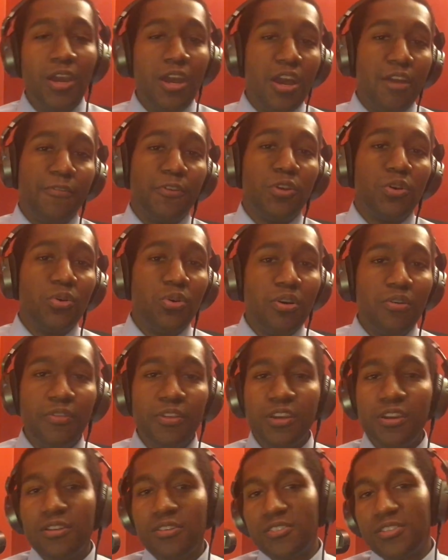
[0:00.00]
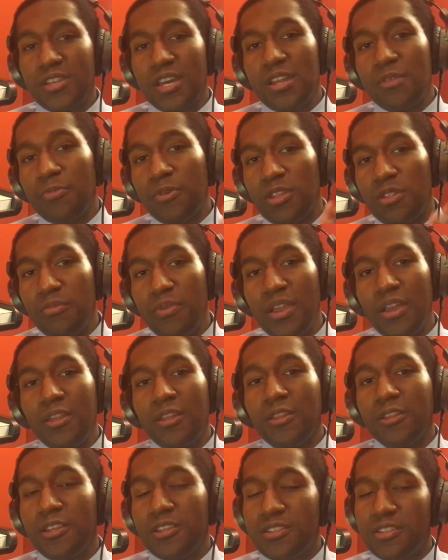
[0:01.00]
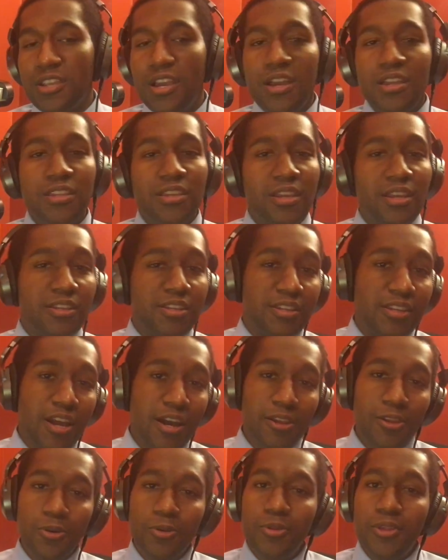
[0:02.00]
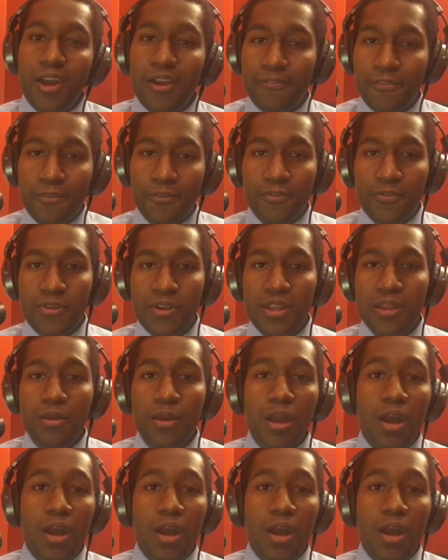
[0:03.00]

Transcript: If you go over there, sign up on the mailing list, you get to download that for free.